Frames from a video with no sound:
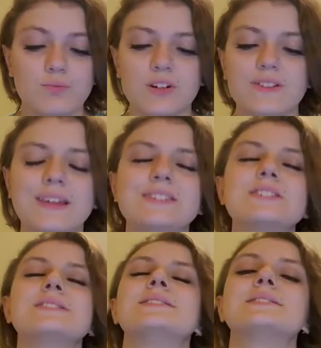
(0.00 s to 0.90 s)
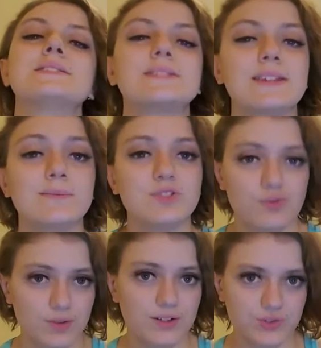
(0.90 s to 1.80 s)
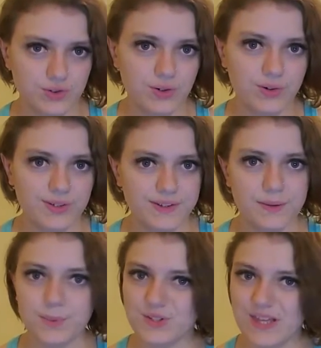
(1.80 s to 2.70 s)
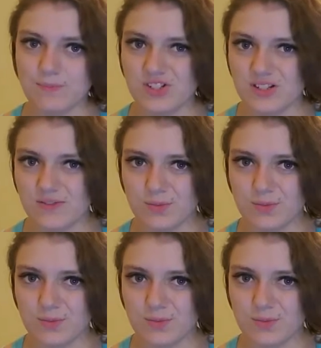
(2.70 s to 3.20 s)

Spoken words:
where they just didn't seem to ring true to the perception of